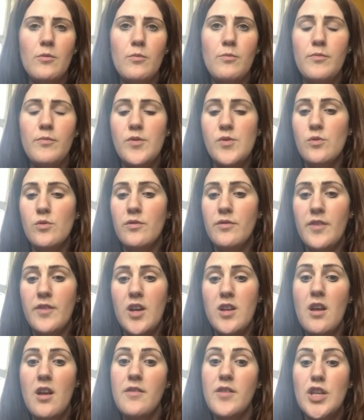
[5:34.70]
Sort of
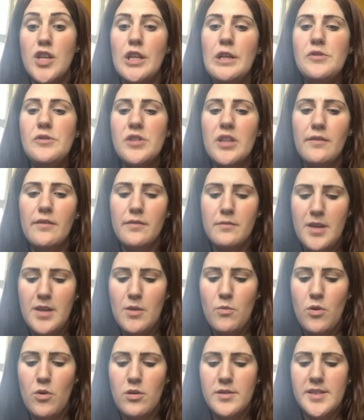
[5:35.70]
another huge thing for me
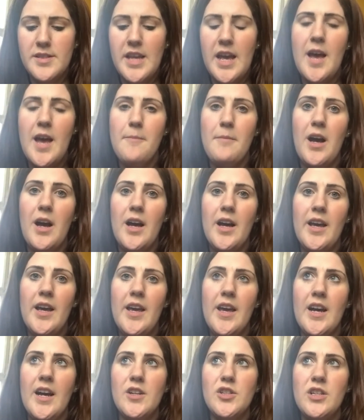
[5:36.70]
was
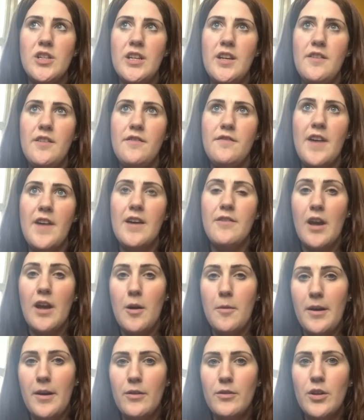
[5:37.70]
I actually found out
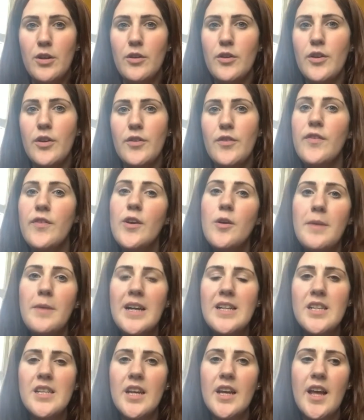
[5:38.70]
about Look Good Feel
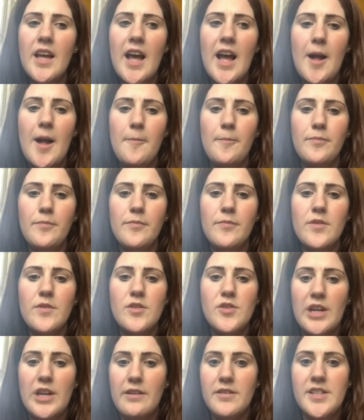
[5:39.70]
Better,
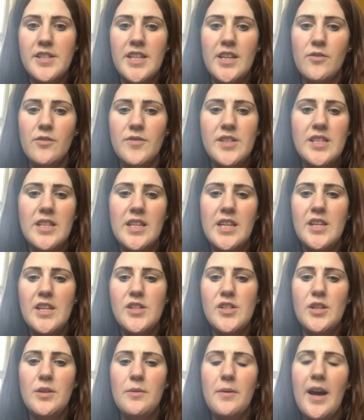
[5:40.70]
charity obviously
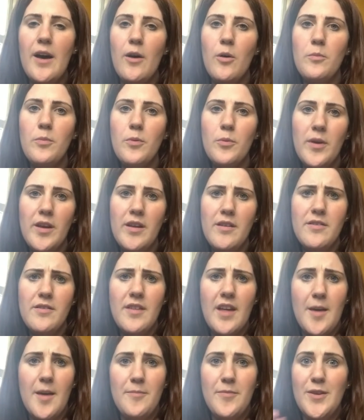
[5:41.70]
to help with
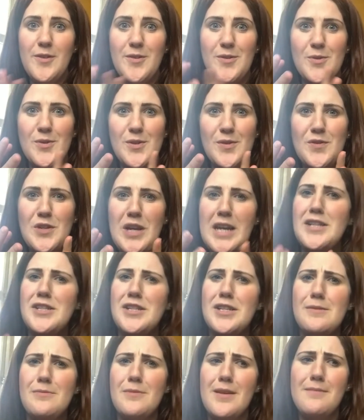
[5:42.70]
those sorts of
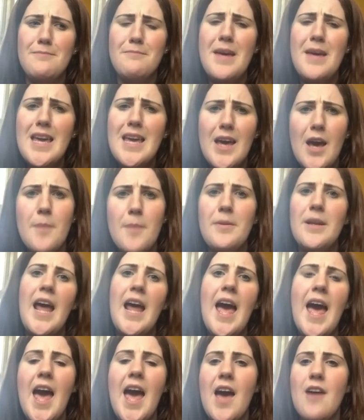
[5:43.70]
changes with makeup and
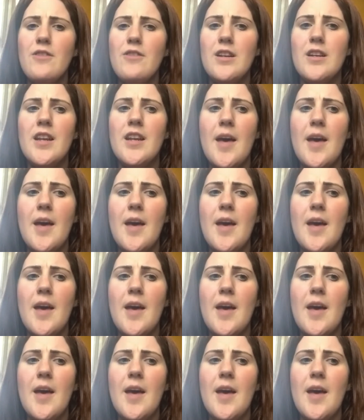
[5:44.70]
hair, and